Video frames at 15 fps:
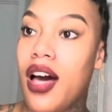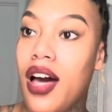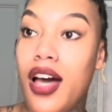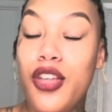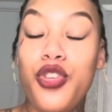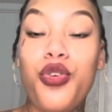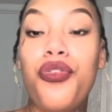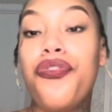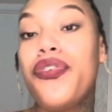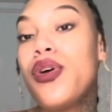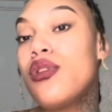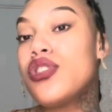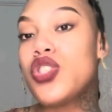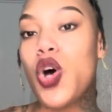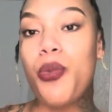you feel
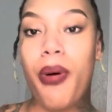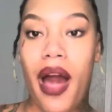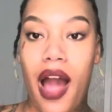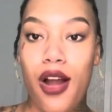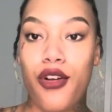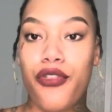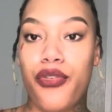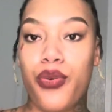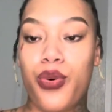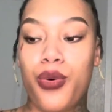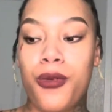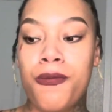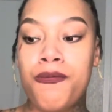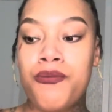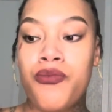so powerful.
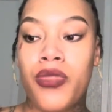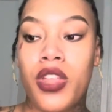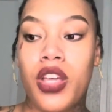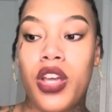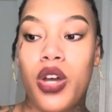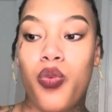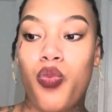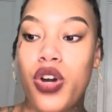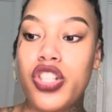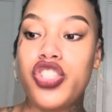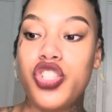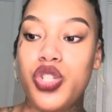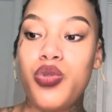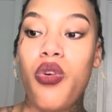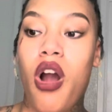Once
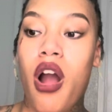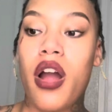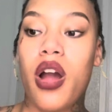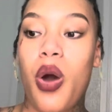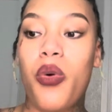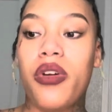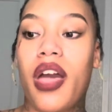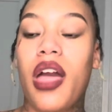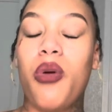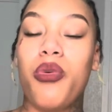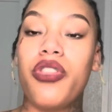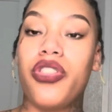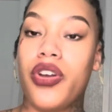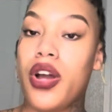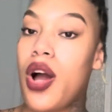you are okay
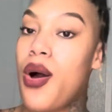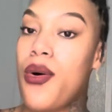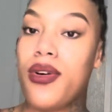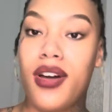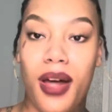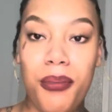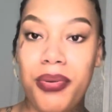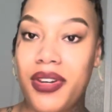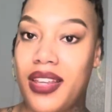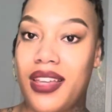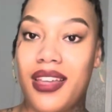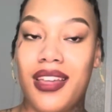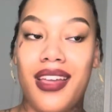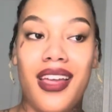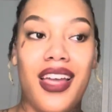with your own
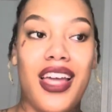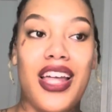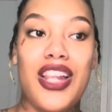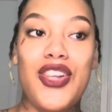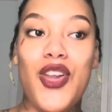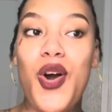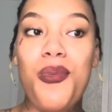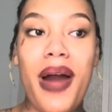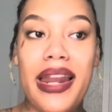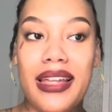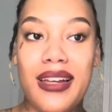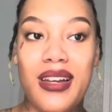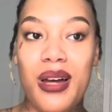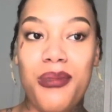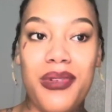company, nobody can
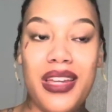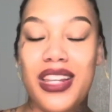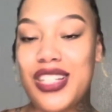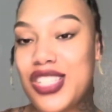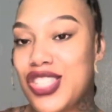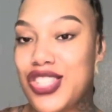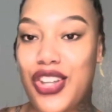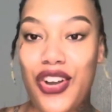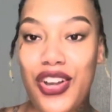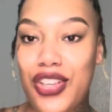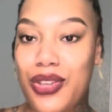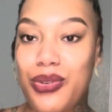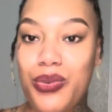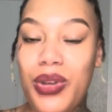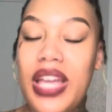come in and stir you.